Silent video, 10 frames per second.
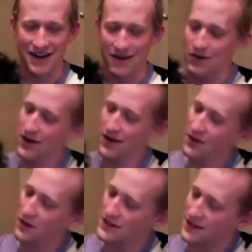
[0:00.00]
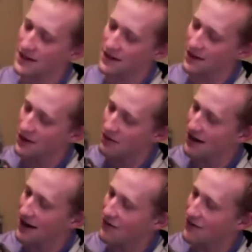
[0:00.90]
What do you think, Winston? Do you think you'd
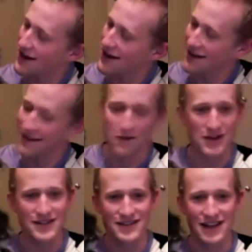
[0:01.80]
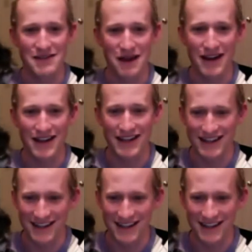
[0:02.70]
be down for that? I think Winston's all about it.